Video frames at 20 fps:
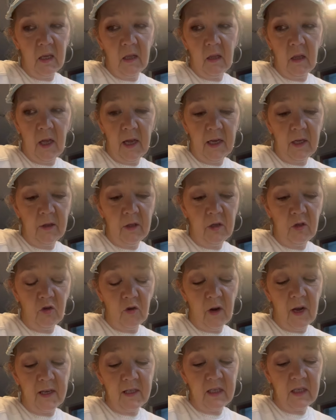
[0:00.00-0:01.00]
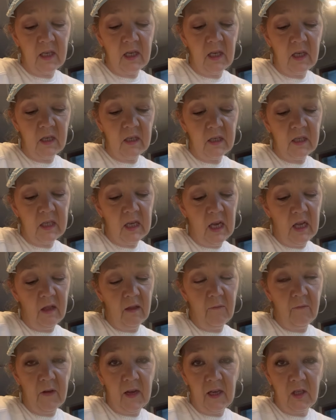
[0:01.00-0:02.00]
like the dressings and the
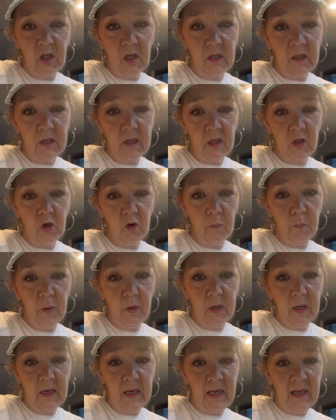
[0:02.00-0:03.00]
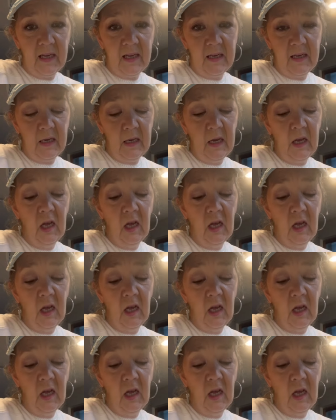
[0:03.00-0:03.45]
veggies that you're putting in